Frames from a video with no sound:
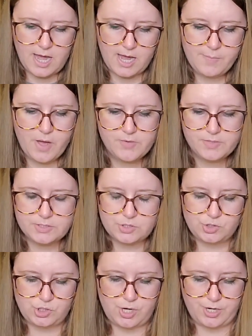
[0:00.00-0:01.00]
I bought
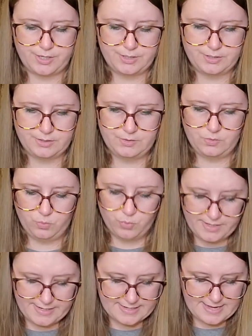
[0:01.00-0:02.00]
this chart
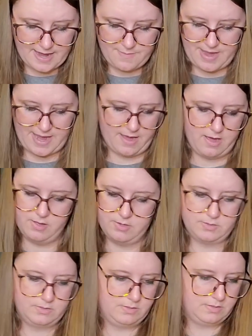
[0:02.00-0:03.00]
when it came out,
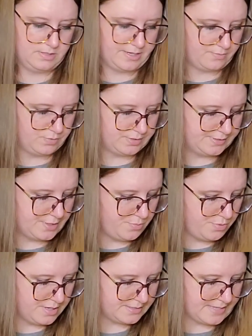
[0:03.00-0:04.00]
like was
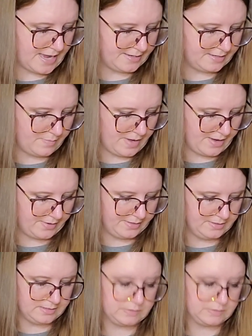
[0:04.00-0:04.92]
super excited about it.